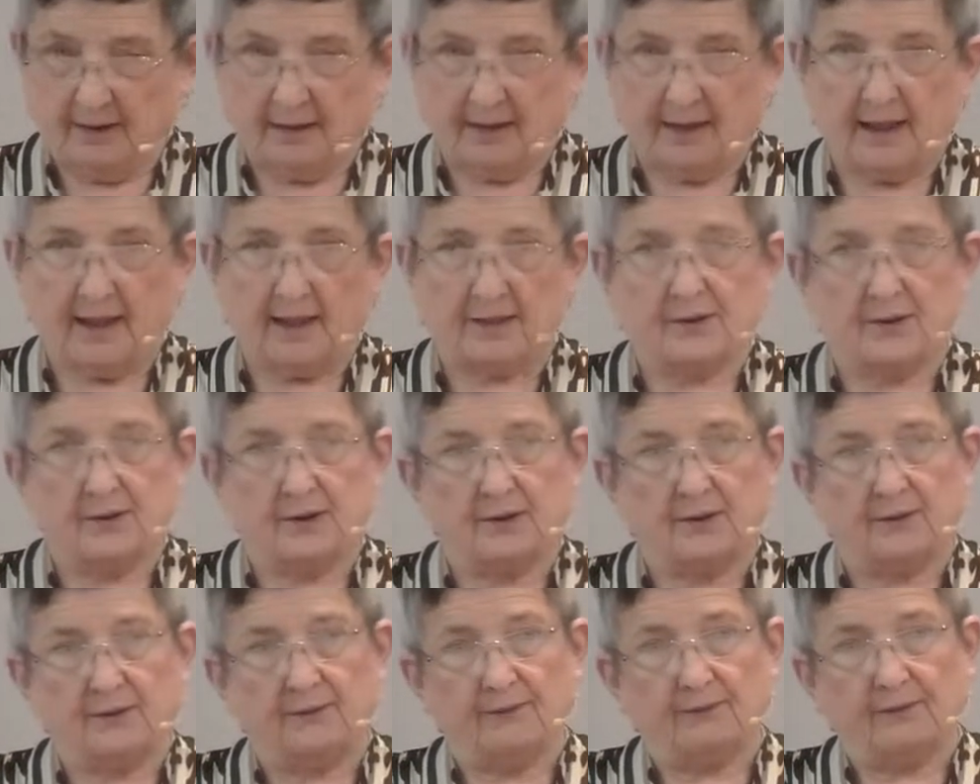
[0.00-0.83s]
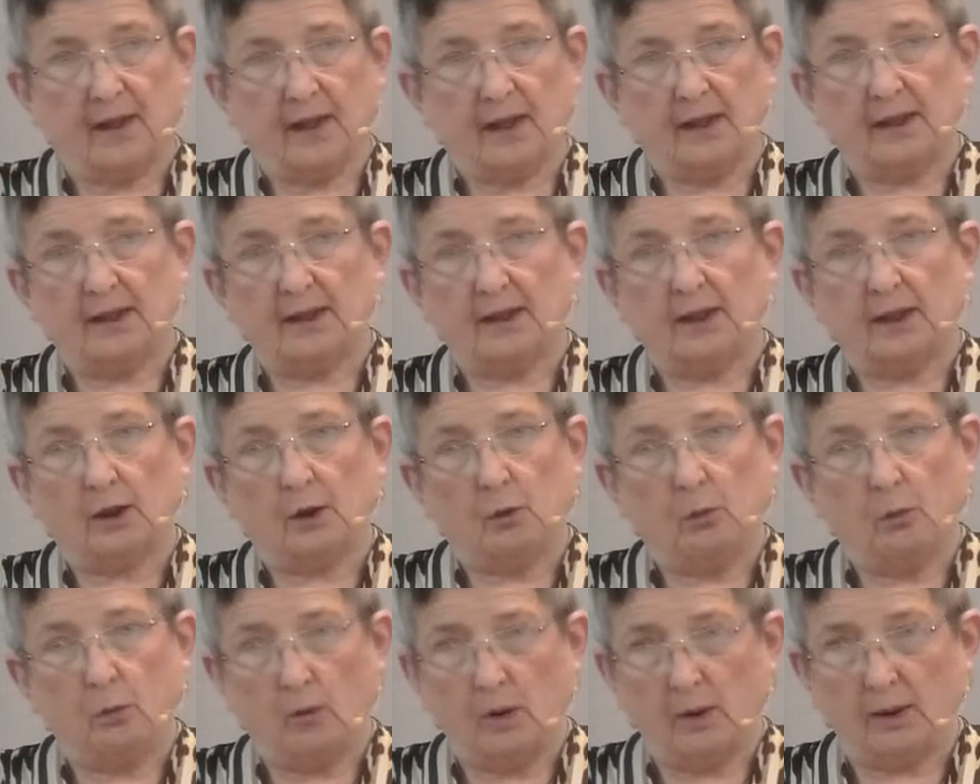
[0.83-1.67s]
as the
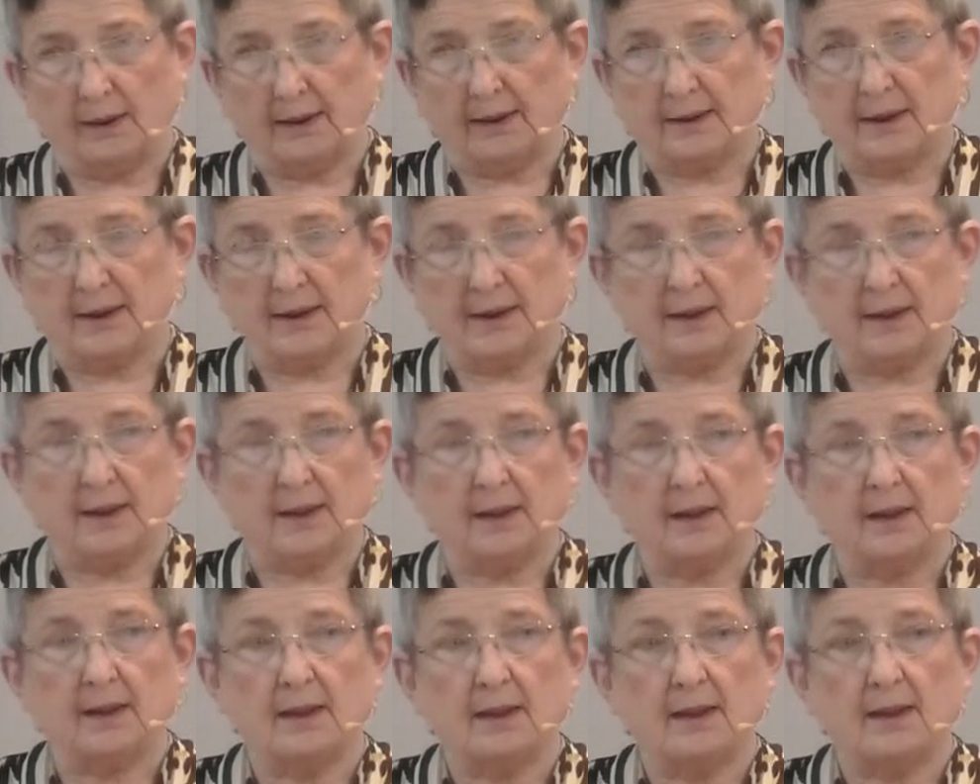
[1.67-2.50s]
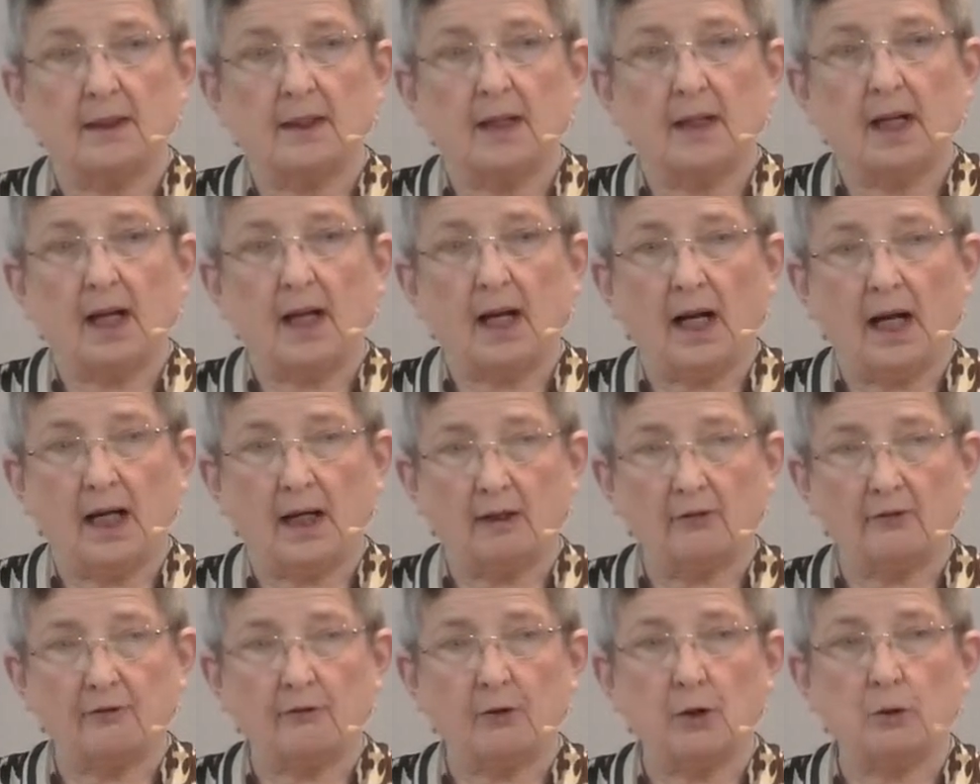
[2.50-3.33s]
defining quality
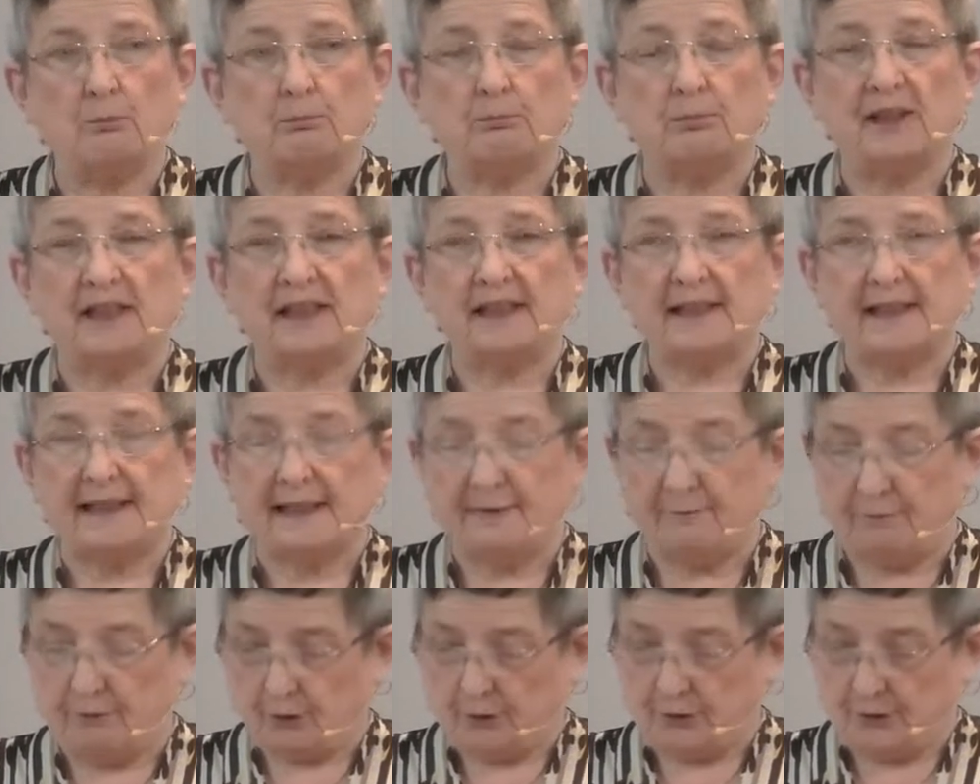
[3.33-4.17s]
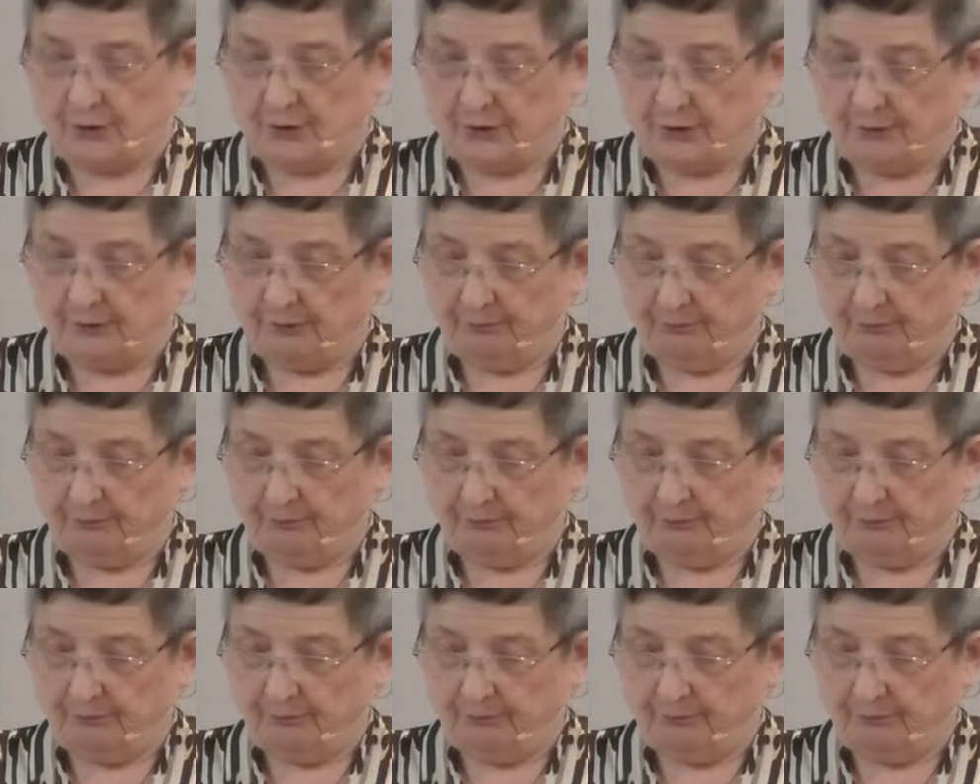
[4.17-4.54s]
of believers.